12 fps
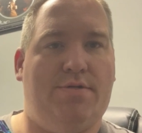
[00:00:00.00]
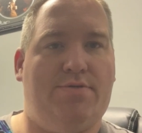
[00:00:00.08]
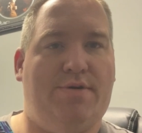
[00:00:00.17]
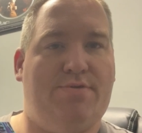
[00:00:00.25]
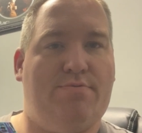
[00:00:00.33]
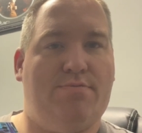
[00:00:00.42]

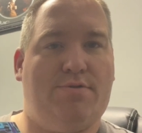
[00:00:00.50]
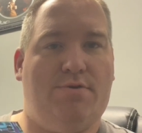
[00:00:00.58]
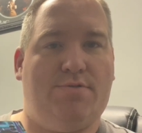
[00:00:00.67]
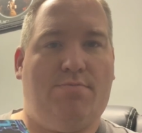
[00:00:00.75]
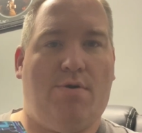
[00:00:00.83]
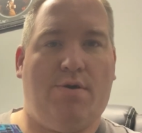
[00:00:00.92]
Transformers
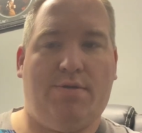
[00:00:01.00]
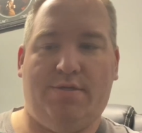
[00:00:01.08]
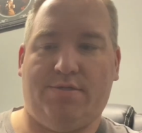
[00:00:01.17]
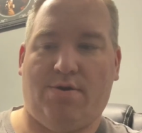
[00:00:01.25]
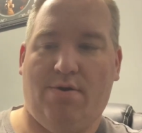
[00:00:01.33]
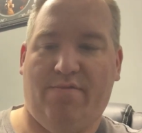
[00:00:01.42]
Earthspark.
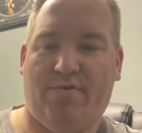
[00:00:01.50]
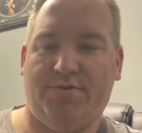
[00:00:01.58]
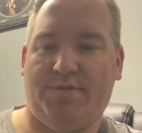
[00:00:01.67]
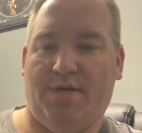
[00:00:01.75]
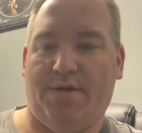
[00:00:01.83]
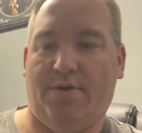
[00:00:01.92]
That's the current
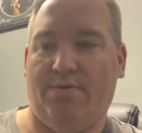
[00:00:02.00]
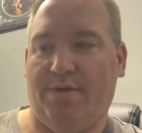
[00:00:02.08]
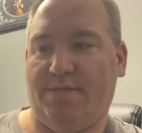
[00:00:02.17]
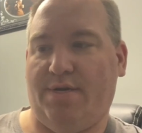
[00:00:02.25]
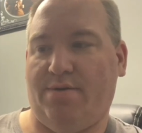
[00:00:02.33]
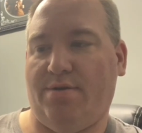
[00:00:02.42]
version I know
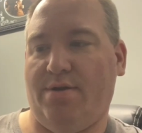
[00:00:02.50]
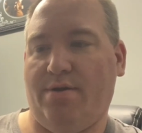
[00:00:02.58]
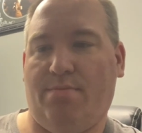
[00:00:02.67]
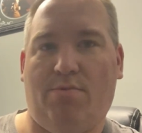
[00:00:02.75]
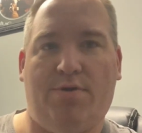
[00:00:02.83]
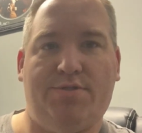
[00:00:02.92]
that's out there, and
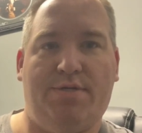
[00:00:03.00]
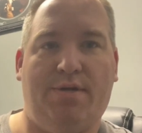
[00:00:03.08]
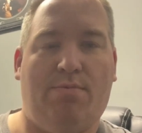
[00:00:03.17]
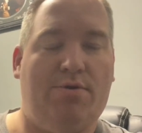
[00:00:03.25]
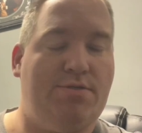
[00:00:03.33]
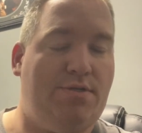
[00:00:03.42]
I'm watching it.
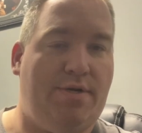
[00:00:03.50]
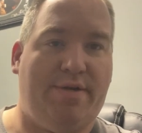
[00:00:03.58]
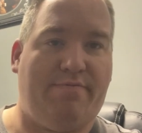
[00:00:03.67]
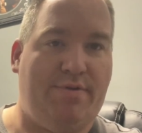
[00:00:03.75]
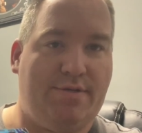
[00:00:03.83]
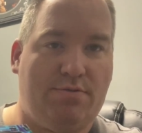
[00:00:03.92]
I watched the
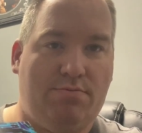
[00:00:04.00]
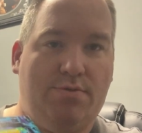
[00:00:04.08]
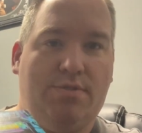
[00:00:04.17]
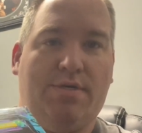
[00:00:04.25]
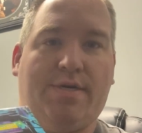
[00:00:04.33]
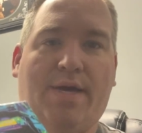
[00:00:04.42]
Netflix
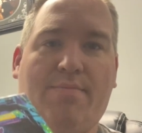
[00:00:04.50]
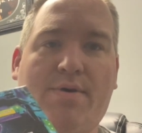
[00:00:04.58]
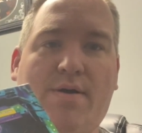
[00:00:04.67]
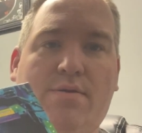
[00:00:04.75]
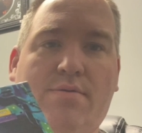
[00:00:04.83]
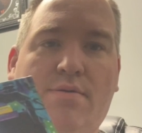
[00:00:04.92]
ones that came
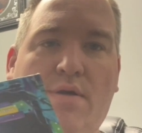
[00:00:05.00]
out.